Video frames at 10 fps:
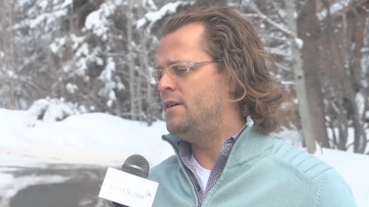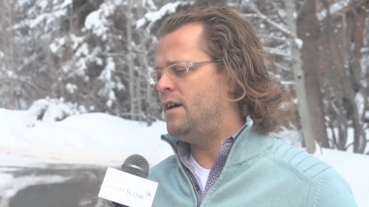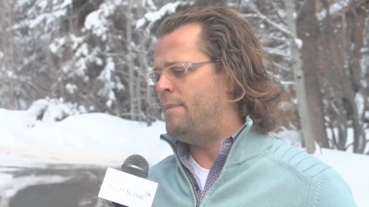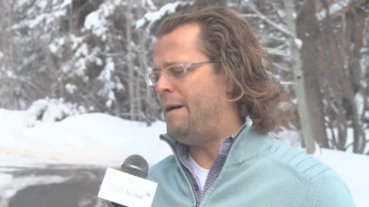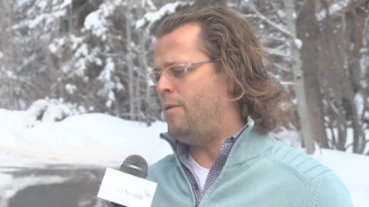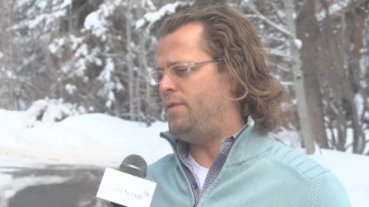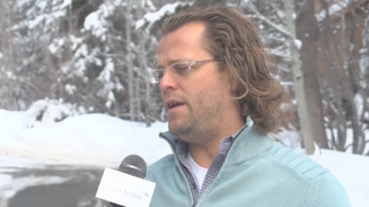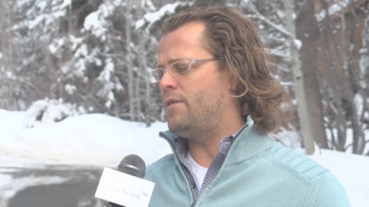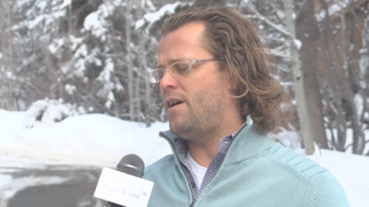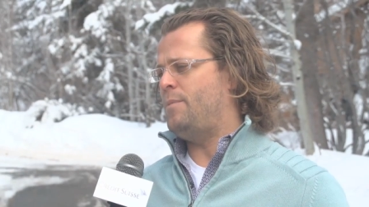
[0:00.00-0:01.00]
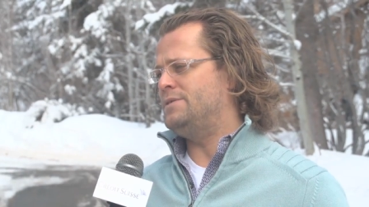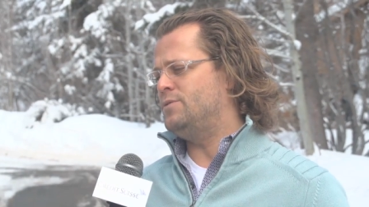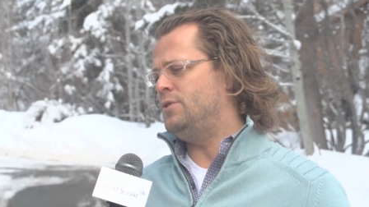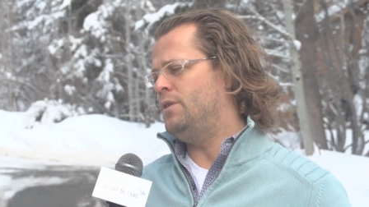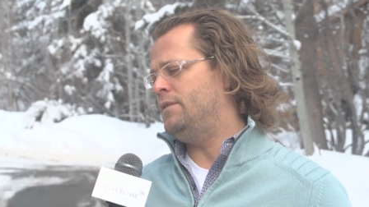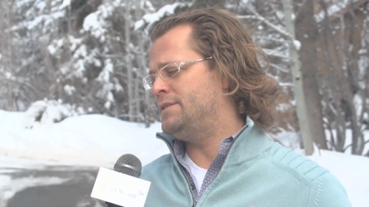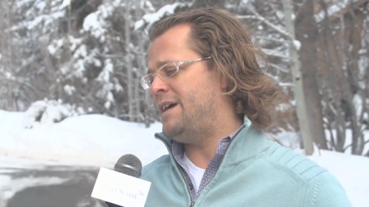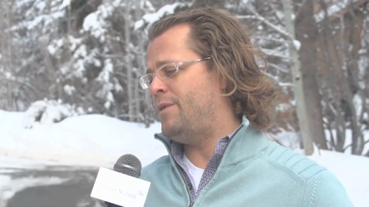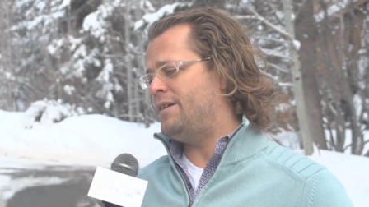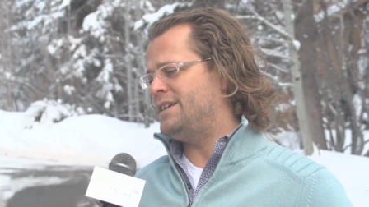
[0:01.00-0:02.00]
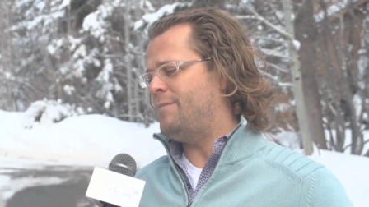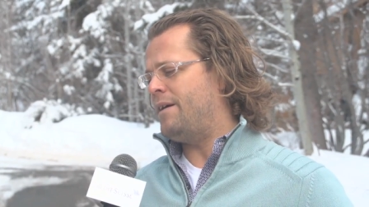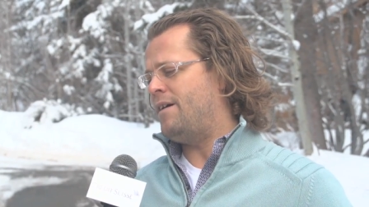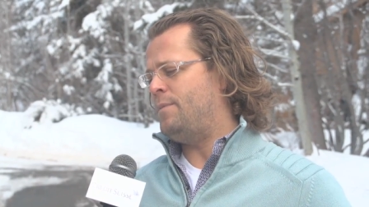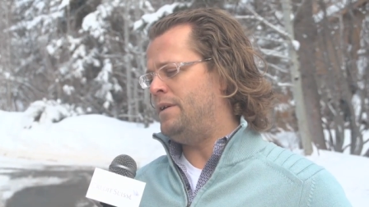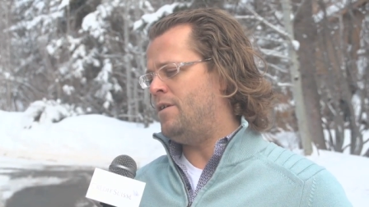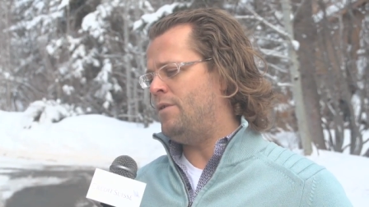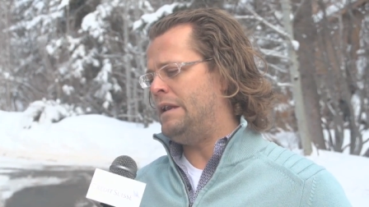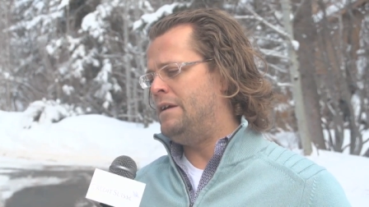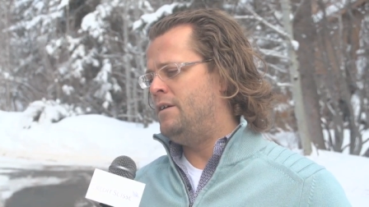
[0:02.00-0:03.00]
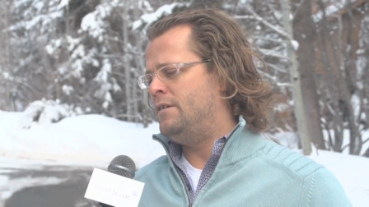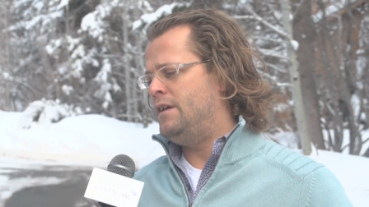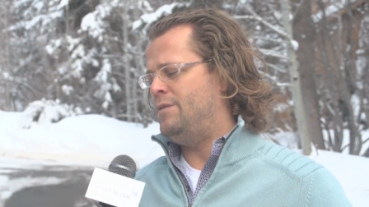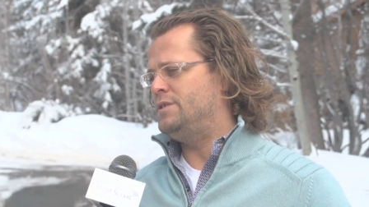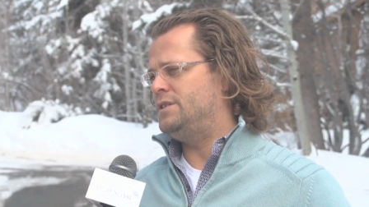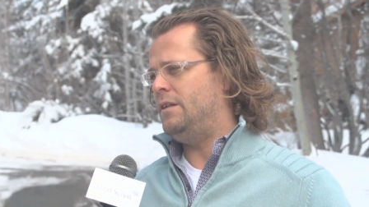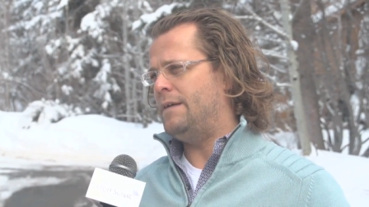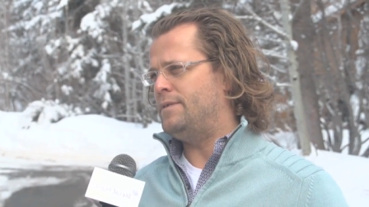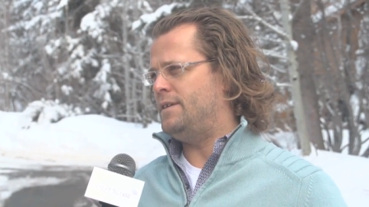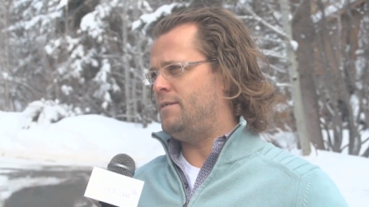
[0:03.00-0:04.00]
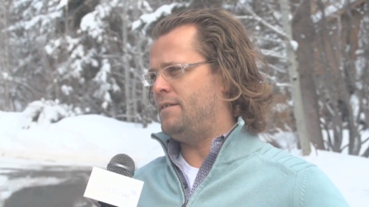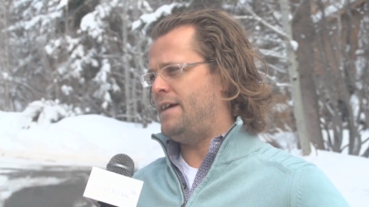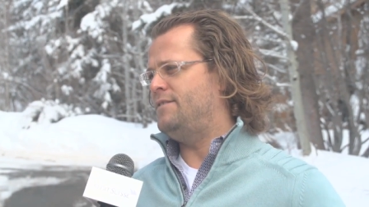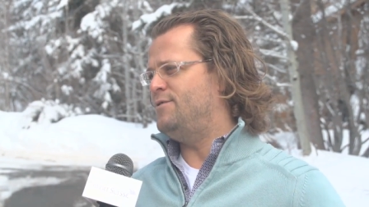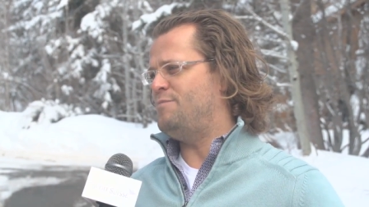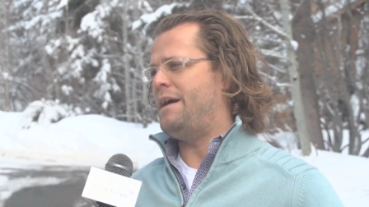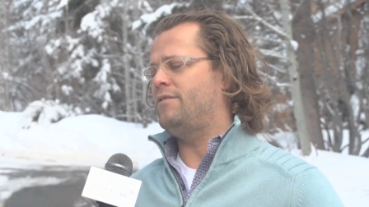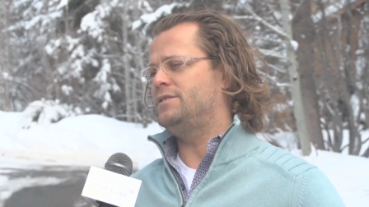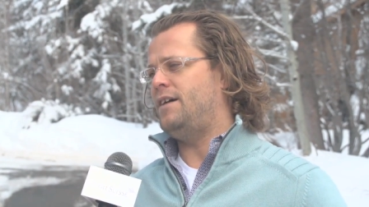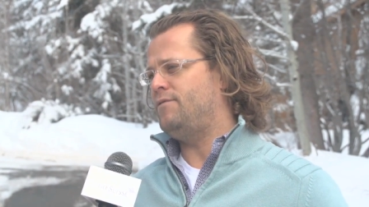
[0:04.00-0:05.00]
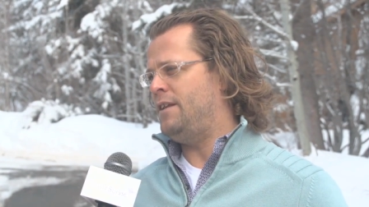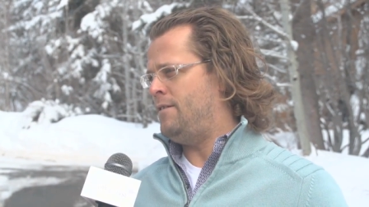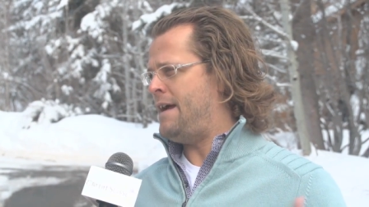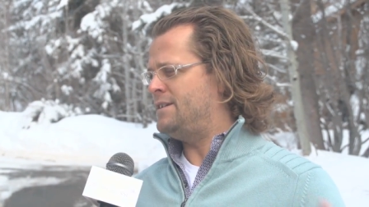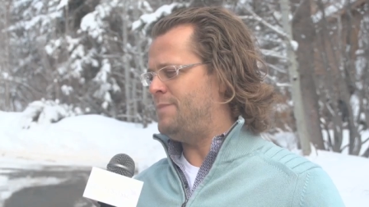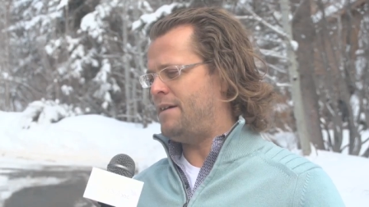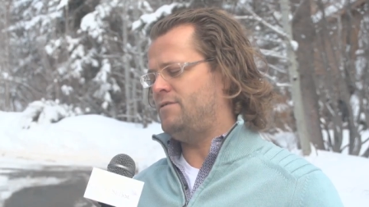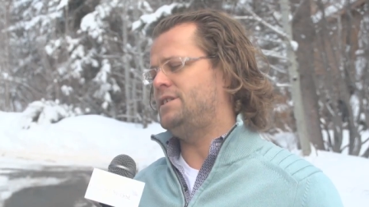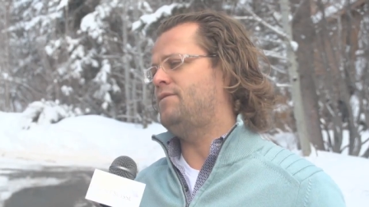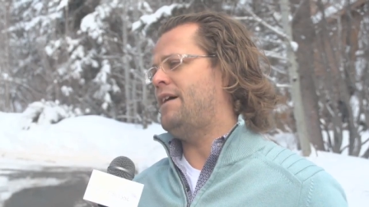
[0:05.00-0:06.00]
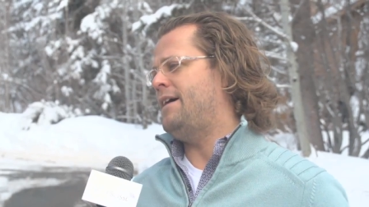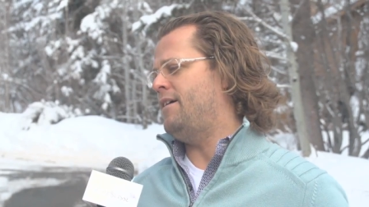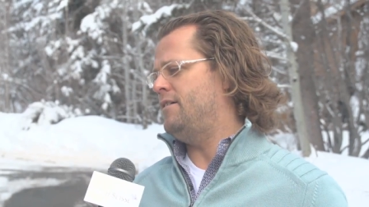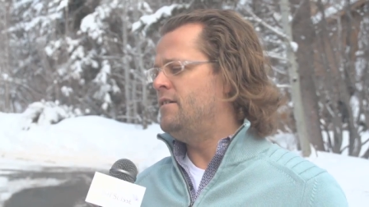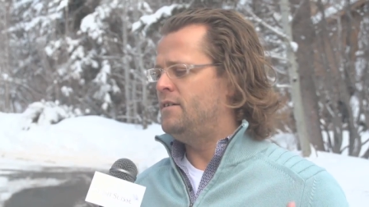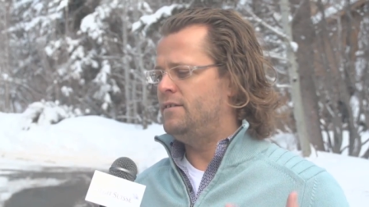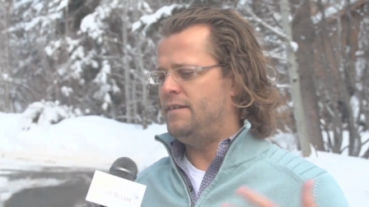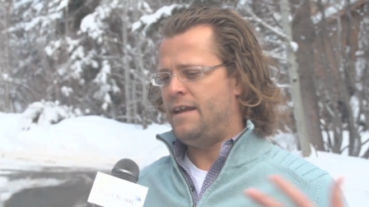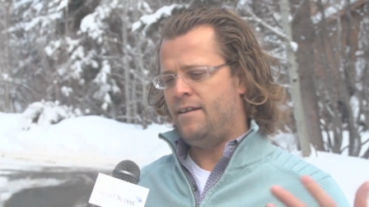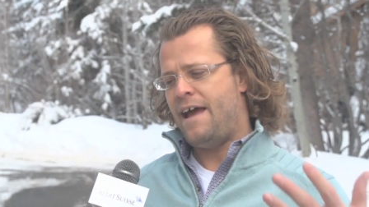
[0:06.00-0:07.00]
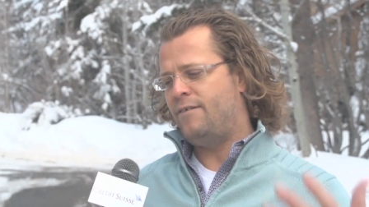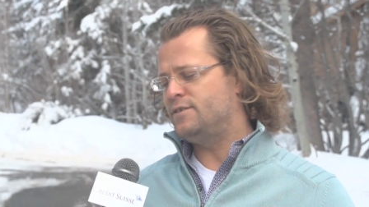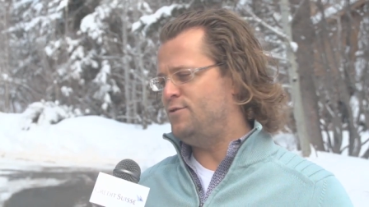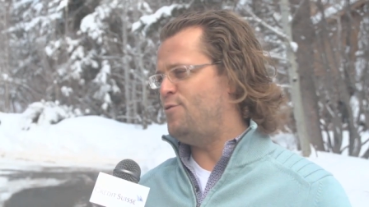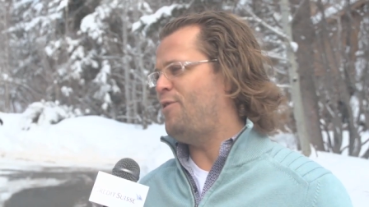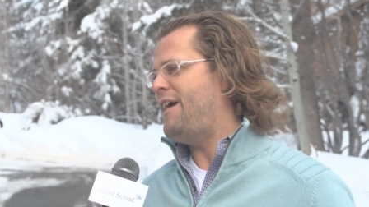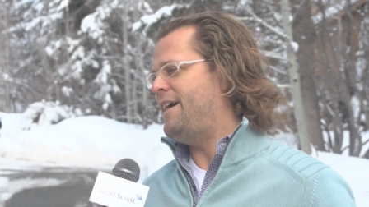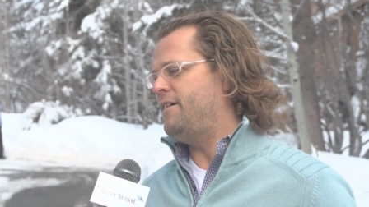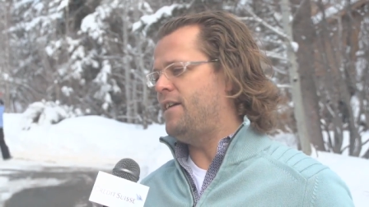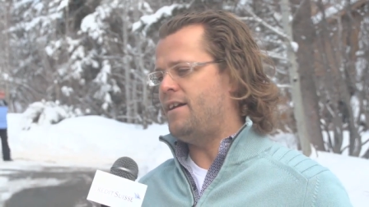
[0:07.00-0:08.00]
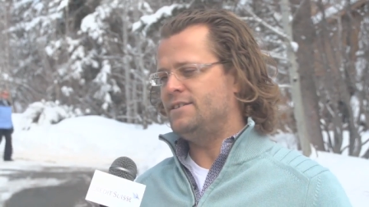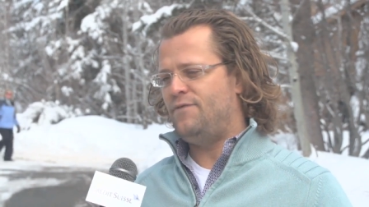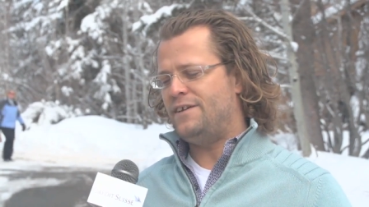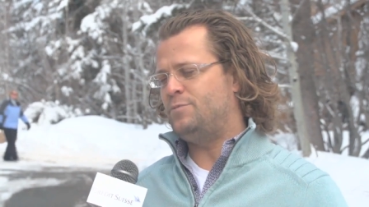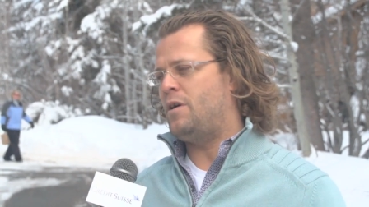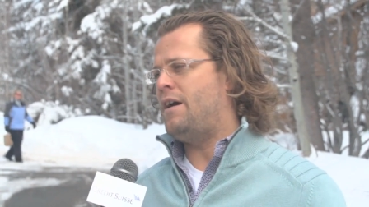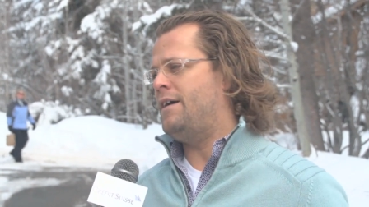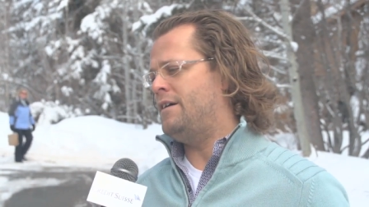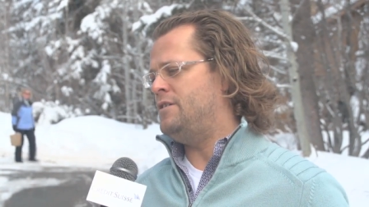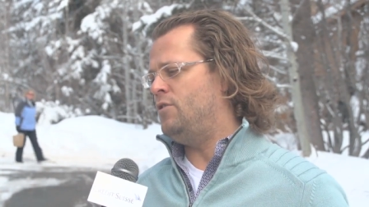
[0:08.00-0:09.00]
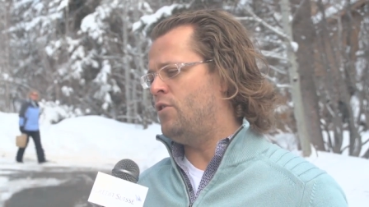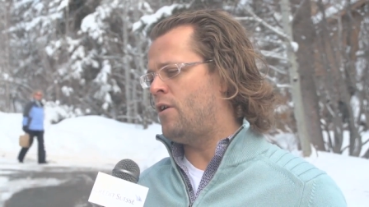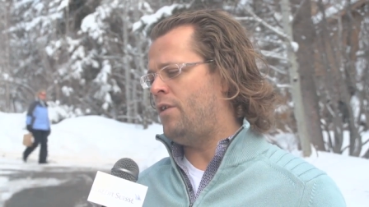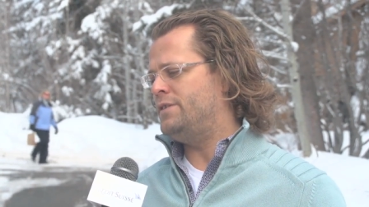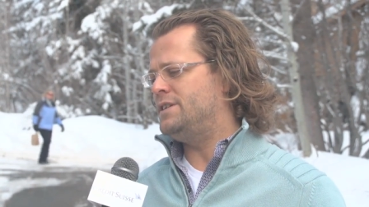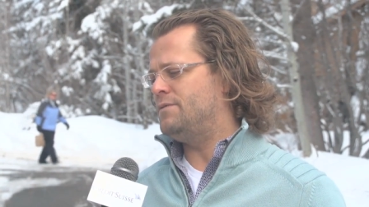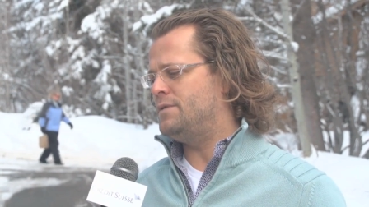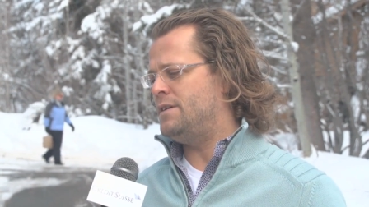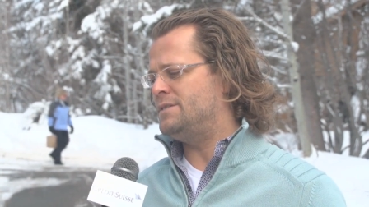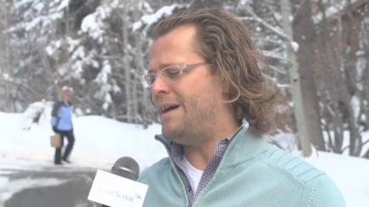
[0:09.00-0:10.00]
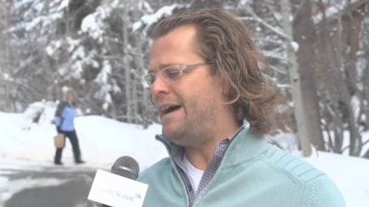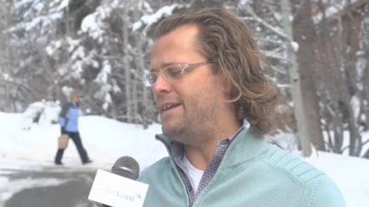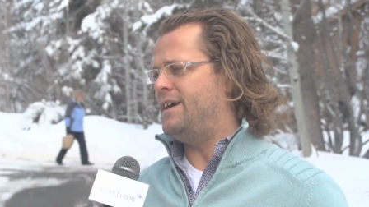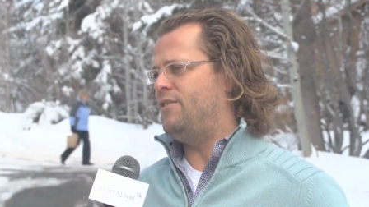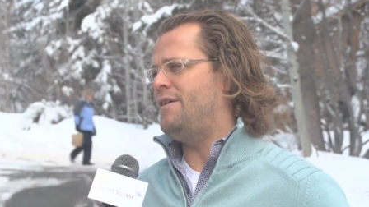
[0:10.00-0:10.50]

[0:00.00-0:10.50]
about what the other companies were doing. At the time when I was getting my company going, it was still everything that had to do with Microsoft. How does Microsoft hire, and how does Google hire, and how does Facebook hire? And you learn all these different things about how to get